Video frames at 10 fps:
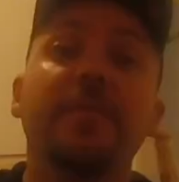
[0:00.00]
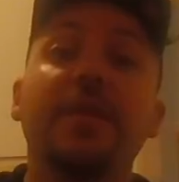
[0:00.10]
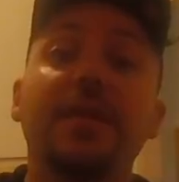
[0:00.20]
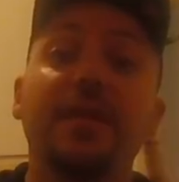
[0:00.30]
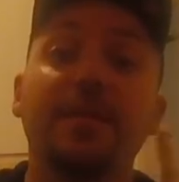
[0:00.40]

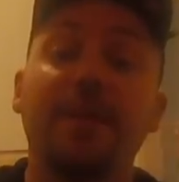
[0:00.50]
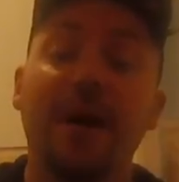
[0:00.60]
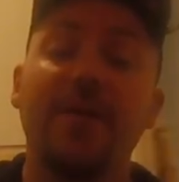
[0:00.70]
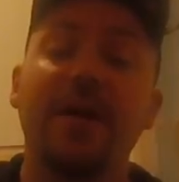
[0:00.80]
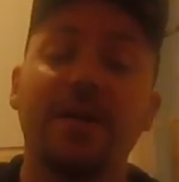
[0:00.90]
Indian
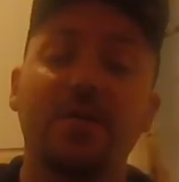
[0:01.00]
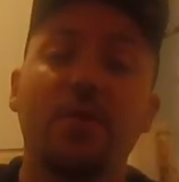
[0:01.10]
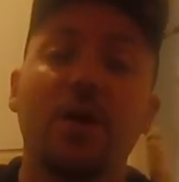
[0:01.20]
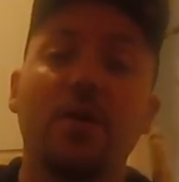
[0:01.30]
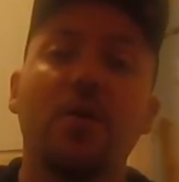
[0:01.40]
para as
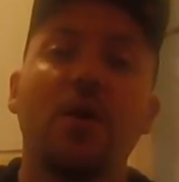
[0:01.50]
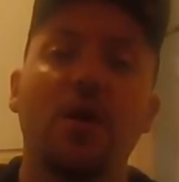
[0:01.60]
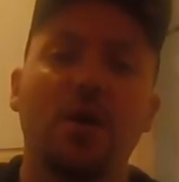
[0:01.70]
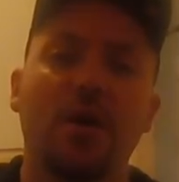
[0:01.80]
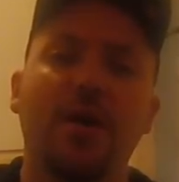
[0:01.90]
well
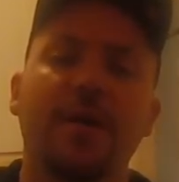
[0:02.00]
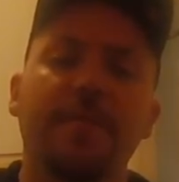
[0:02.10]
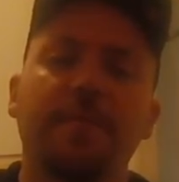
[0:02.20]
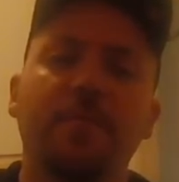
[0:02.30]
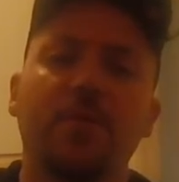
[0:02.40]

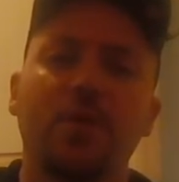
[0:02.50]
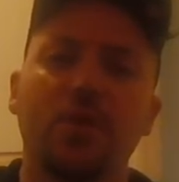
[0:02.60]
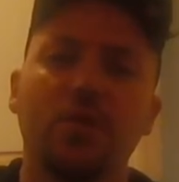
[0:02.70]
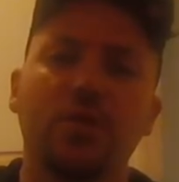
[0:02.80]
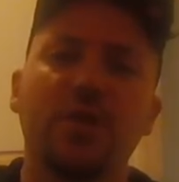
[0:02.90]

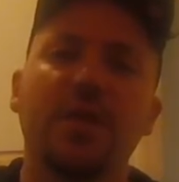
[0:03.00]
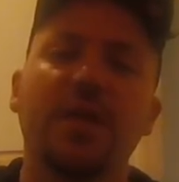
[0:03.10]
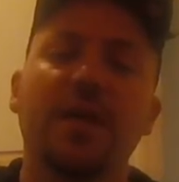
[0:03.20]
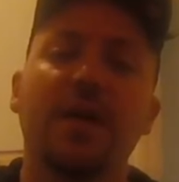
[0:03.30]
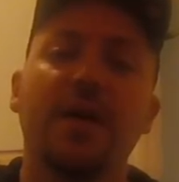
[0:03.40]
use the
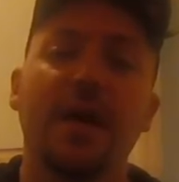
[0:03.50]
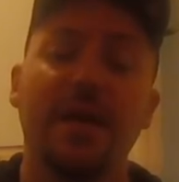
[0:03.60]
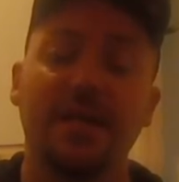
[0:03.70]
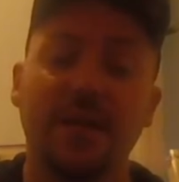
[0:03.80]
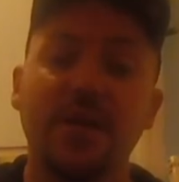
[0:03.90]

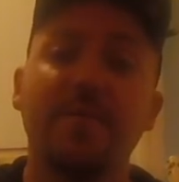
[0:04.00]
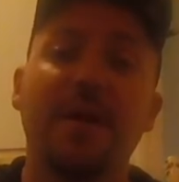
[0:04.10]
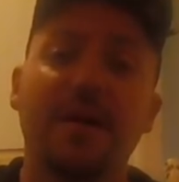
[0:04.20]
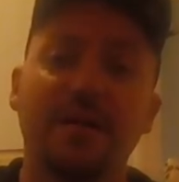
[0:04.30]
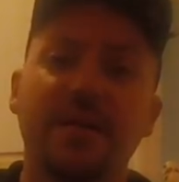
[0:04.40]

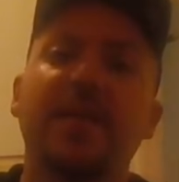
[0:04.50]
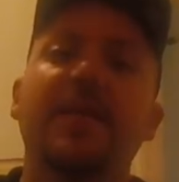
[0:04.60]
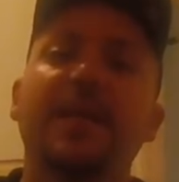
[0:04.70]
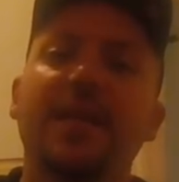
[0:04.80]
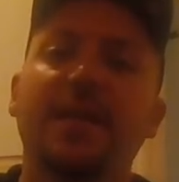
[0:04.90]
Eskrima
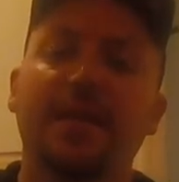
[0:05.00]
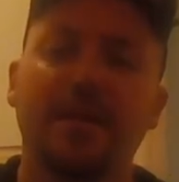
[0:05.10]
technique.